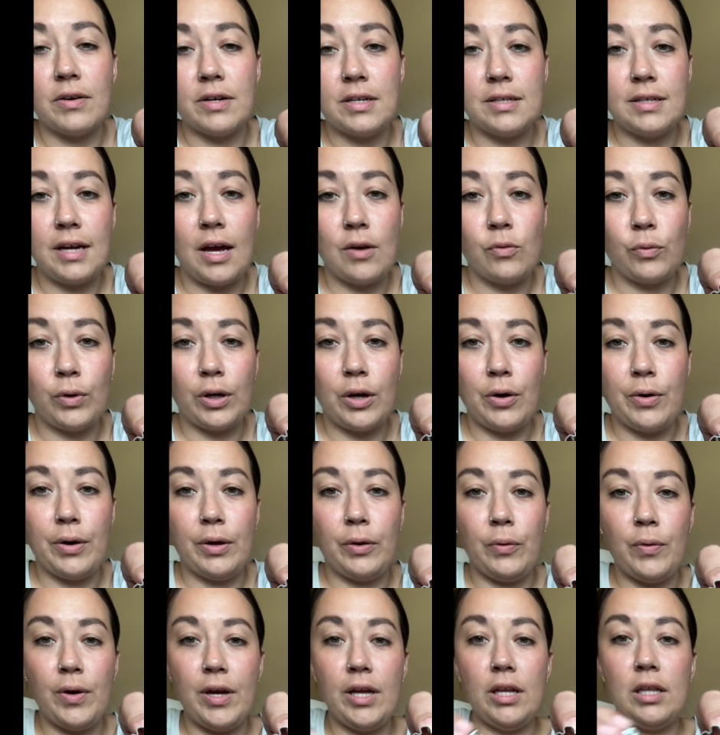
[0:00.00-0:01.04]
design we're going
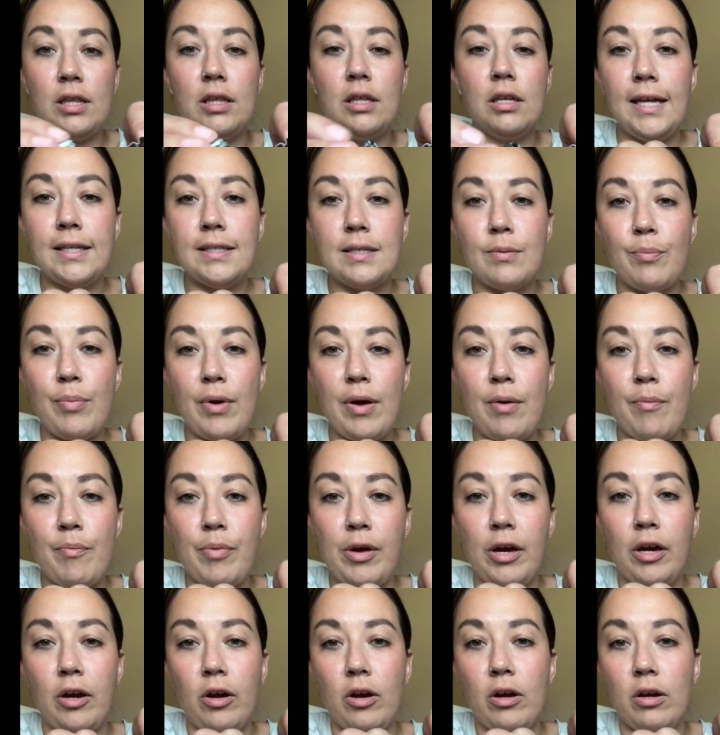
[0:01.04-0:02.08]
with. It's a bit
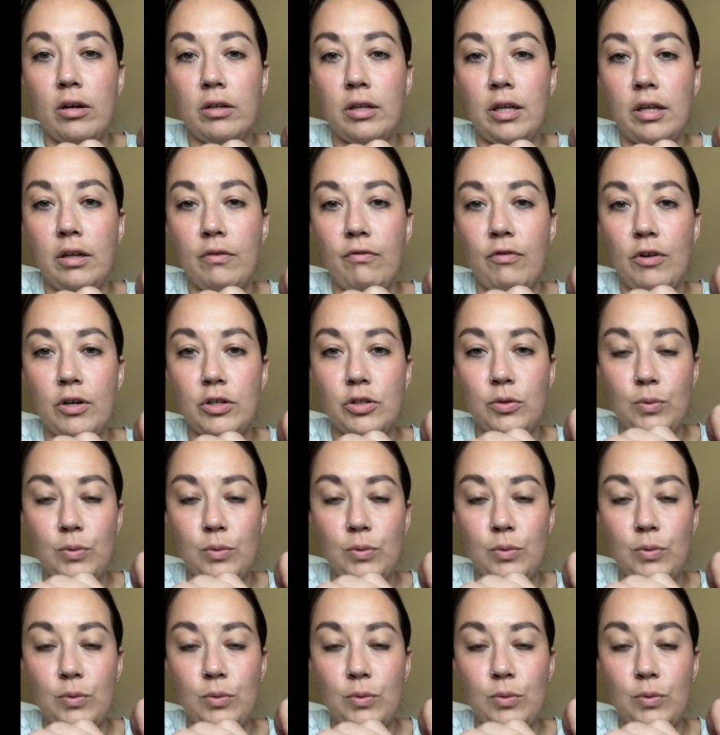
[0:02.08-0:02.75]
bigger than the first